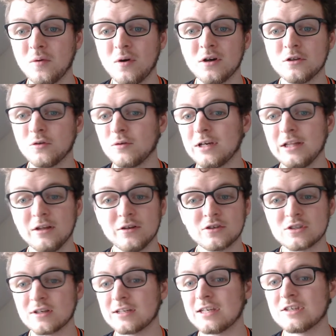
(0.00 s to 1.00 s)
Why not? He
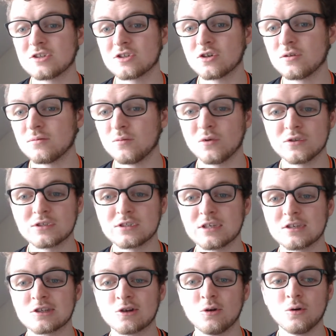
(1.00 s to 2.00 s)
looks like he wants
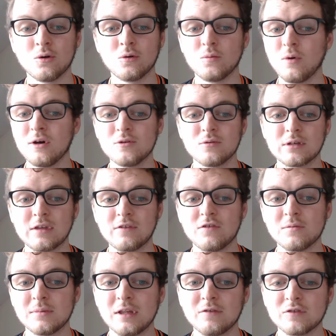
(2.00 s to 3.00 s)
to score. Why not give
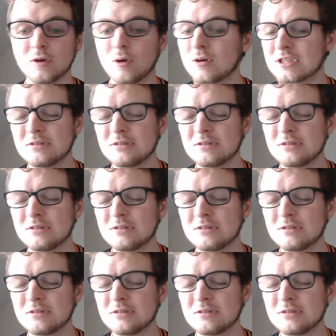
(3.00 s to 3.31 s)
him another goal?